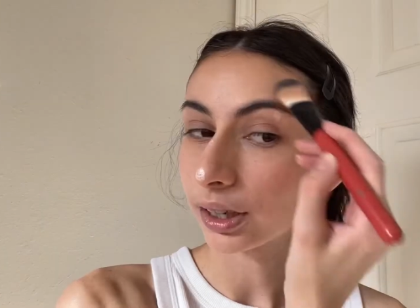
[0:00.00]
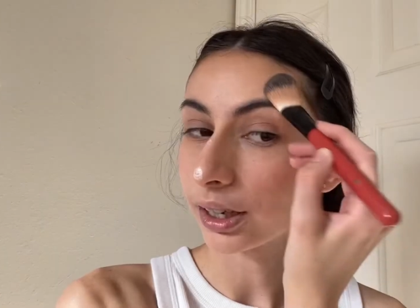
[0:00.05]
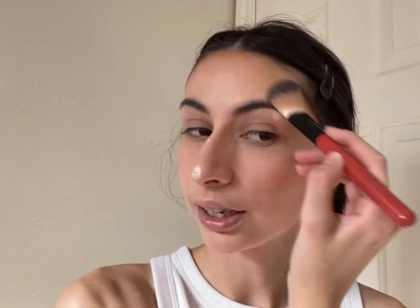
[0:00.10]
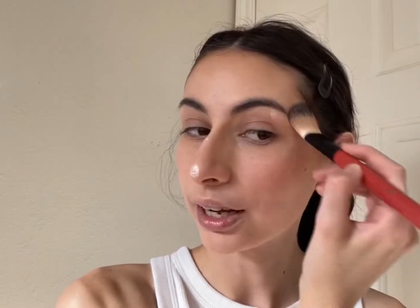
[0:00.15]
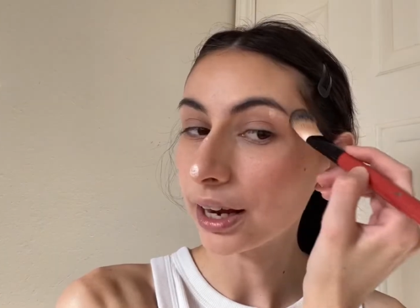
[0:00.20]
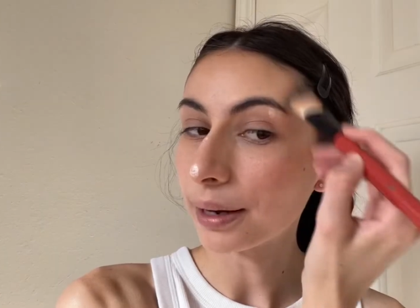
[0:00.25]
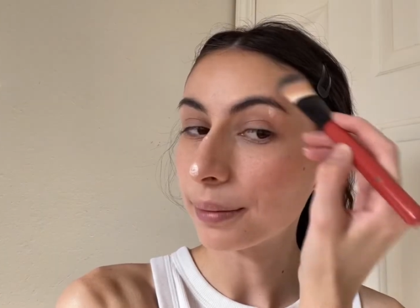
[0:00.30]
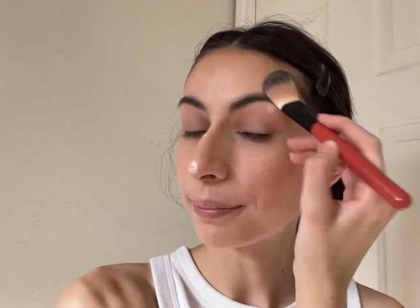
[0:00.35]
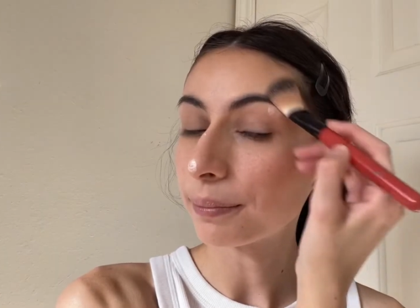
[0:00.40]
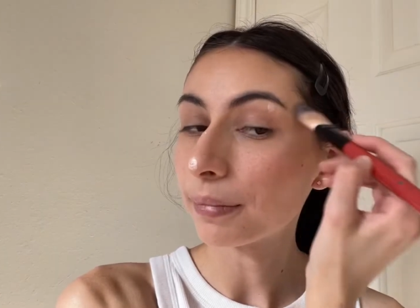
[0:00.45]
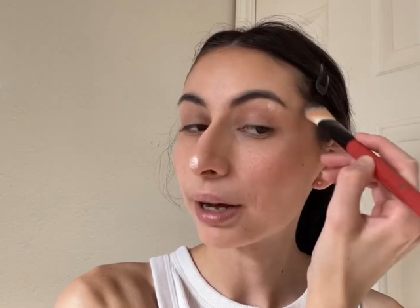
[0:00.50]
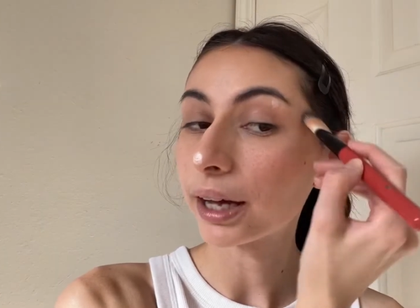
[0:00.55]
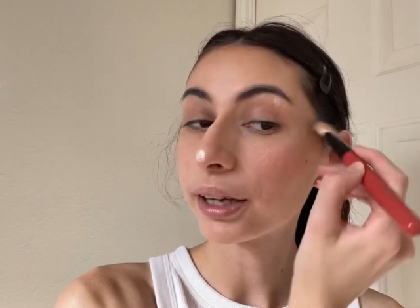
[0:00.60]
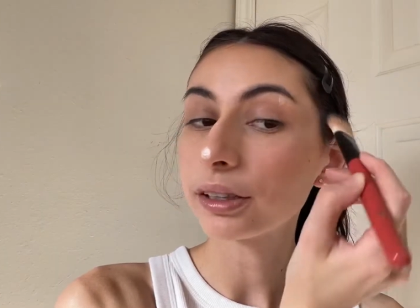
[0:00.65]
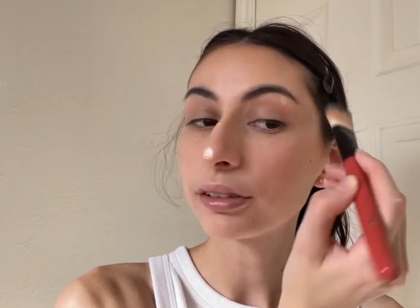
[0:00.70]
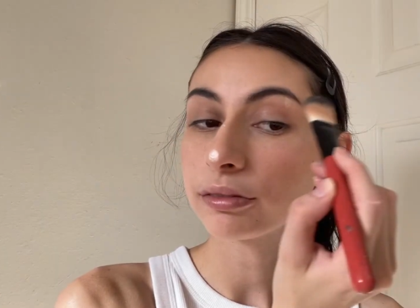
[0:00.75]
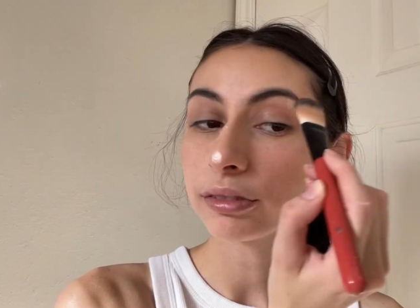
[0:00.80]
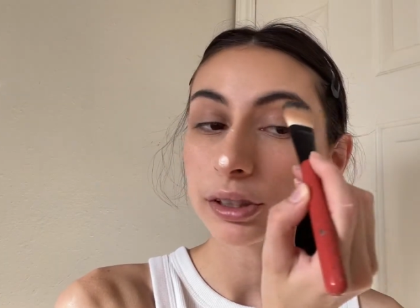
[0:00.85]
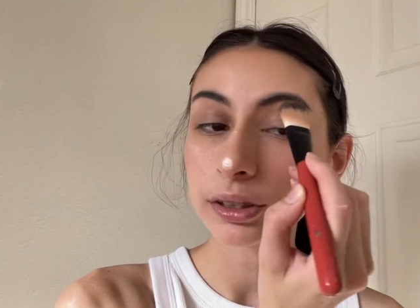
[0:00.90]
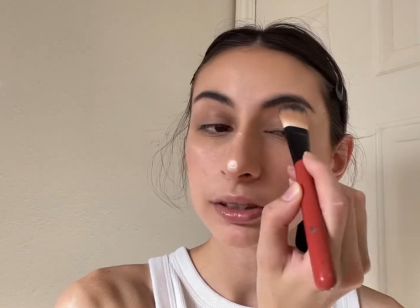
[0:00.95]
And I might
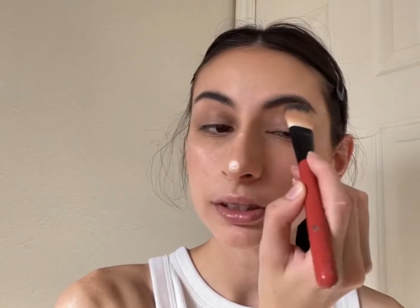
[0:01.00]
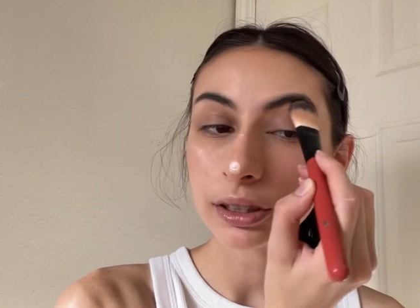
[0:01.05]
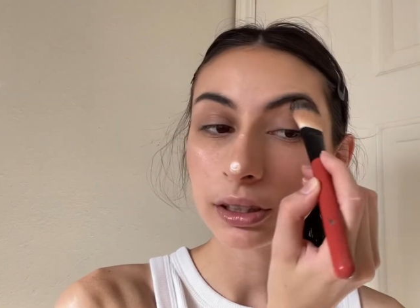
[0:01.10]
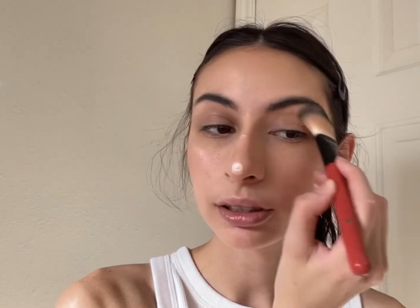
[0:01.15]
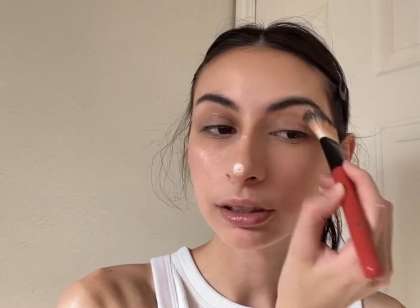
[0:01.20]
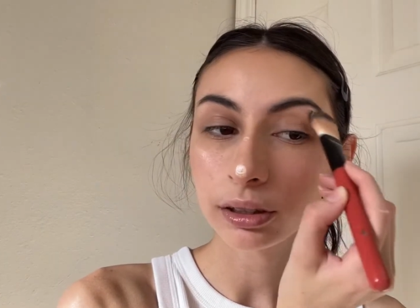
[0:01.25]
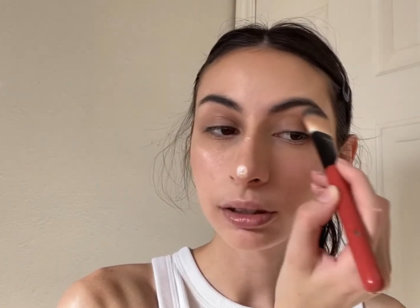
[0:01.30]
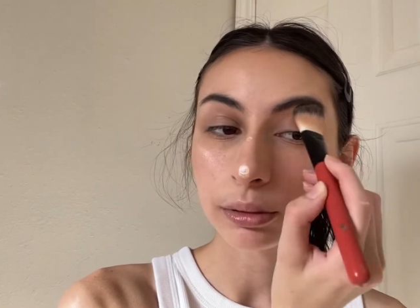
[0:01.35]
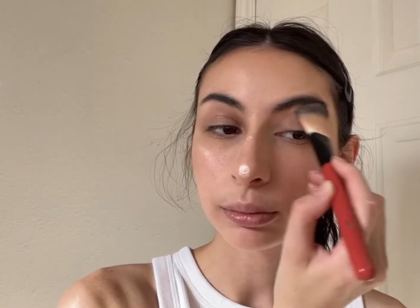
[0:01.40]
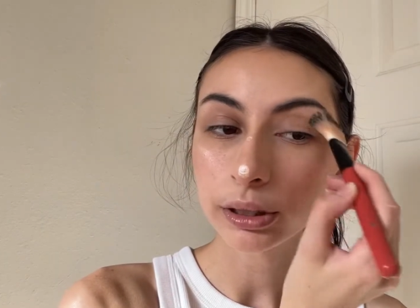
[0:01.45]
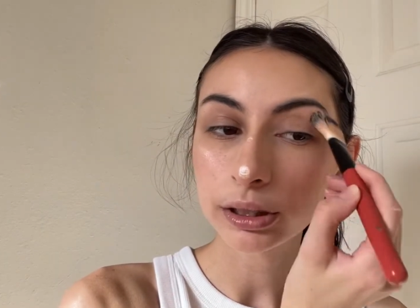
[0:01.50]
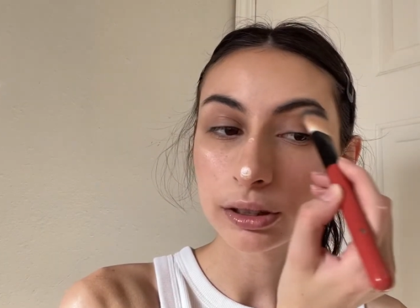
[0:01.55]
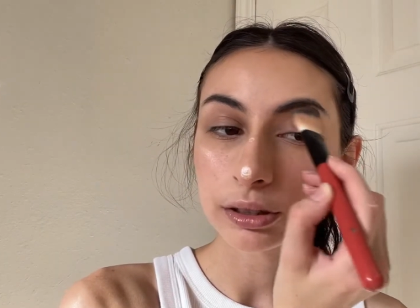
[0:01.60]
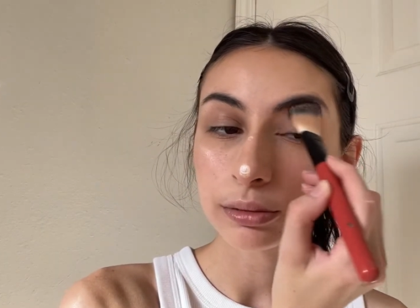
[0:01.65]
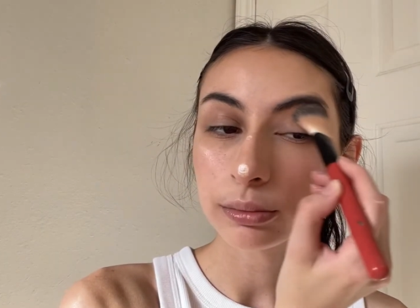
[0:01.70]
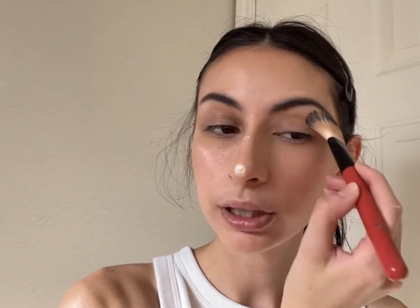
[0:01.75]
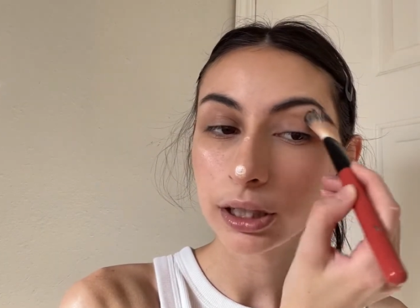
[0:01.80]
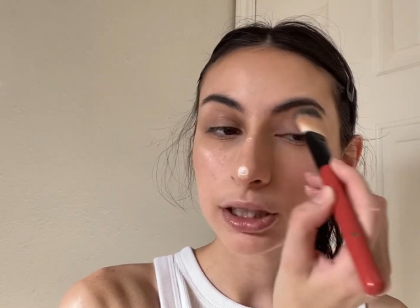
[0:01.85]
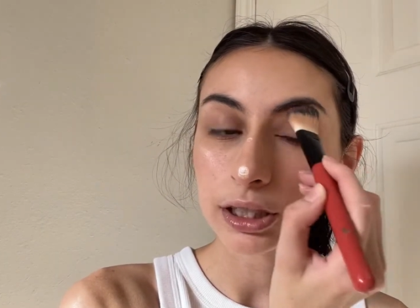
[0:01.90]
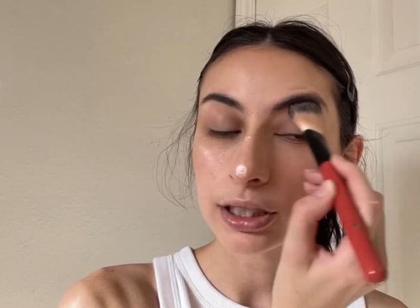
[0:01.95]
have used a little bit too
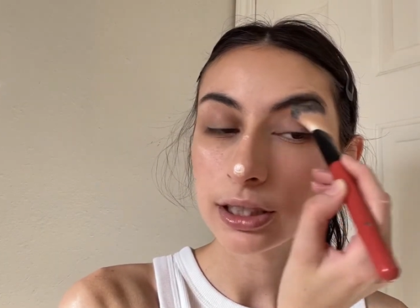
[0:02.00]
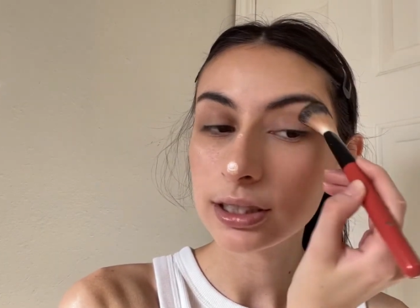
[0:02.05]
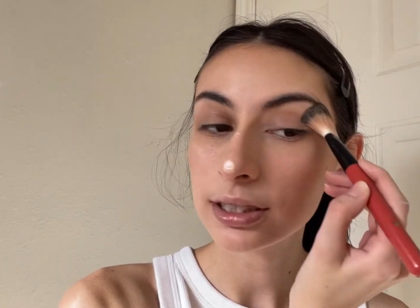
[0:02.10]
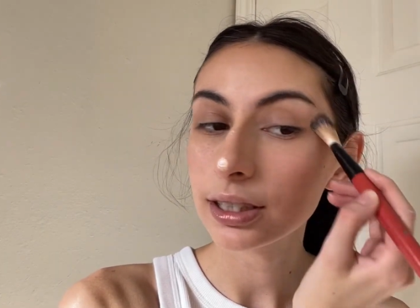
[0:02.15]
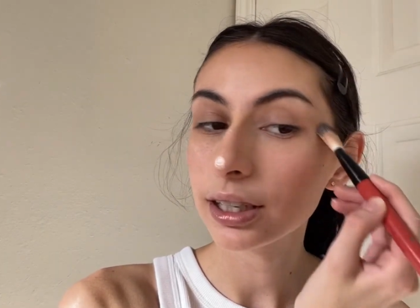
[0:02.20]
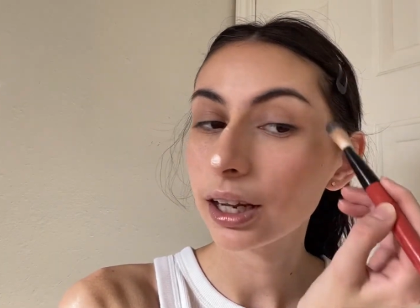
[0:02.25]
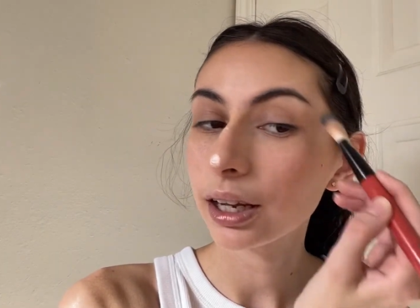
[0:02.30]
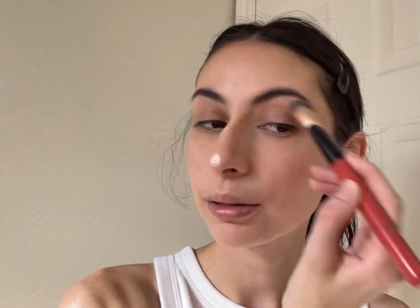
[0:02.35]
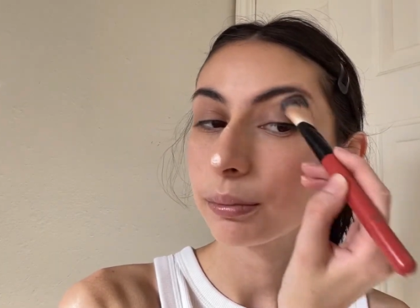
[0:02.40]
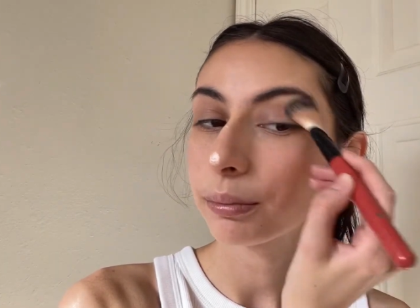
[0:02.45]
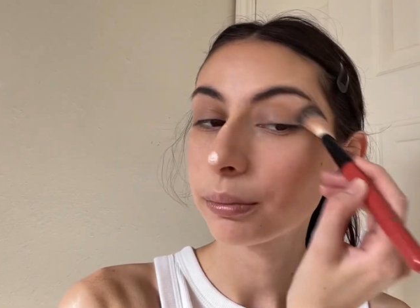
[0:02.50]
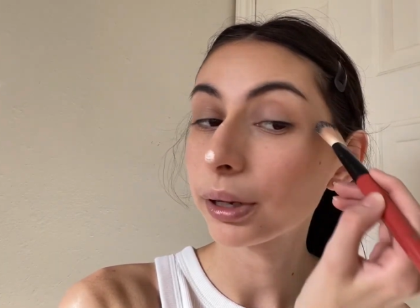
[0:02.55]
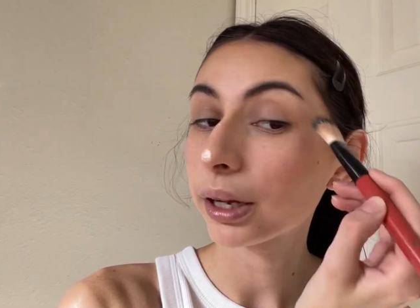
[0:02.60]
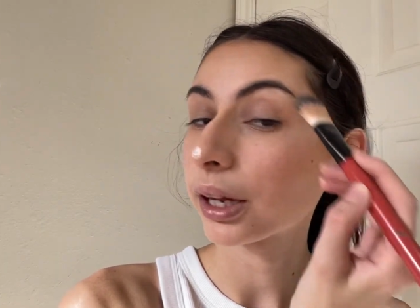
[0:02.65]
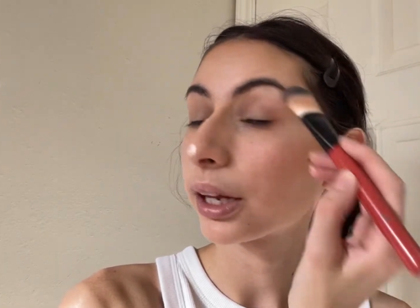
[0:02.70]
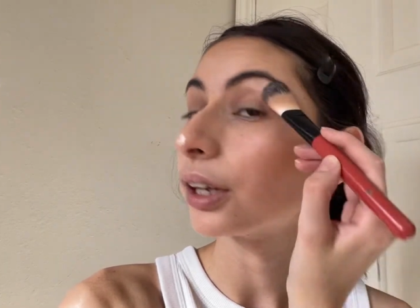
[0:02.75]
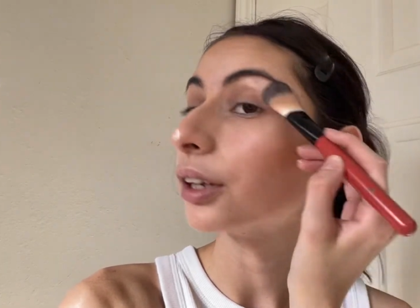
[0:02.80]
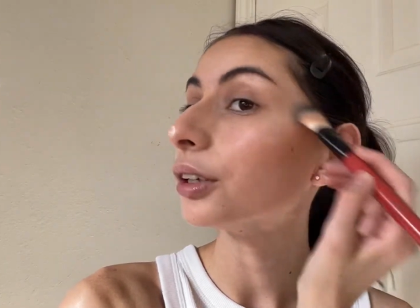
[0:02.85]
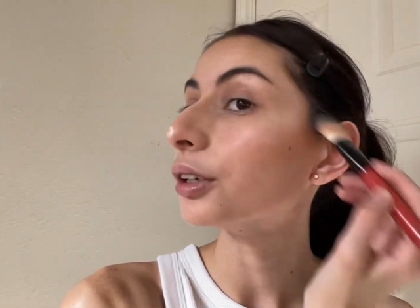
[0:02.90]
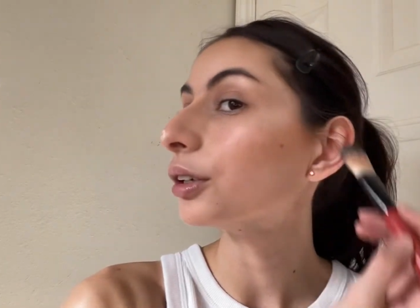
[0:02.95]
much this time,
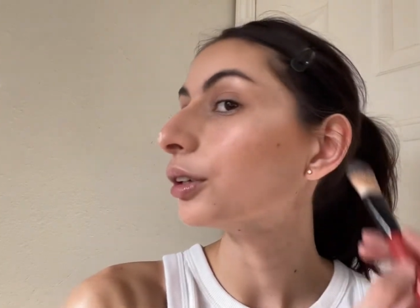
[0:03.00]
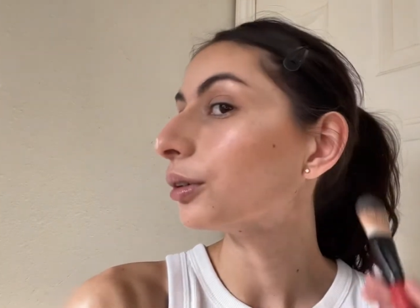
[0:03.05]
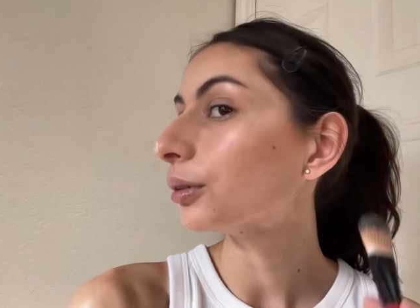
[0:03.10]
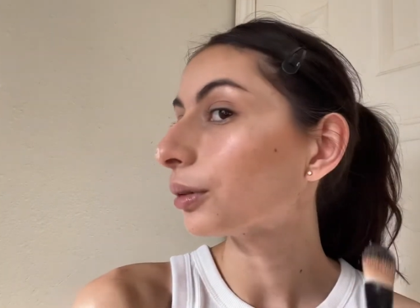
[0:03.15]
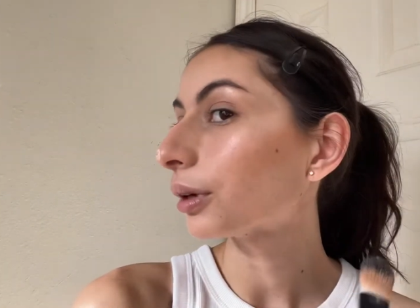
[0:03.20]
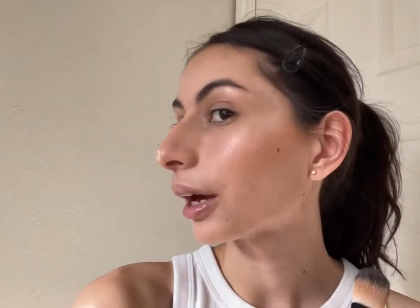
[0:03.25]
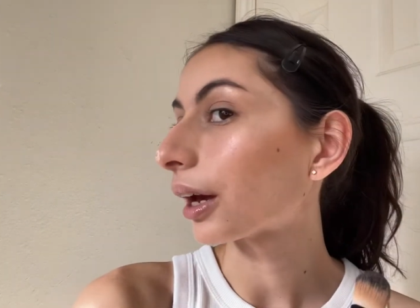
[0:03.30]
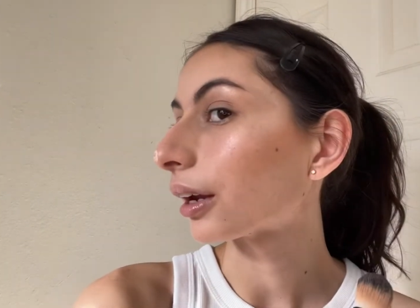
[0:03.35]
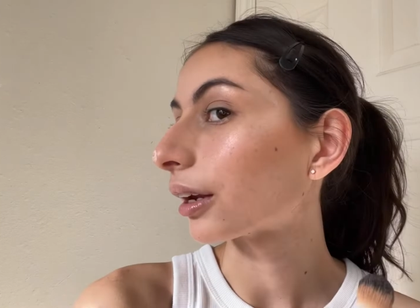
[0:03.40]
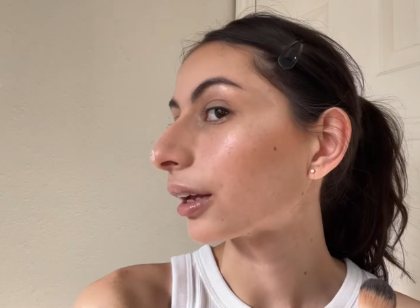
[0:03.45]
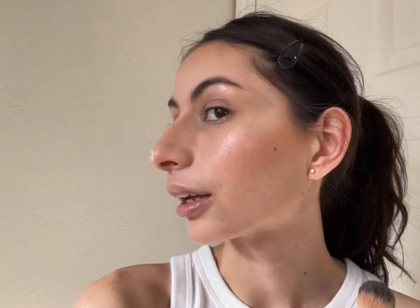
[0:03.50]
but you get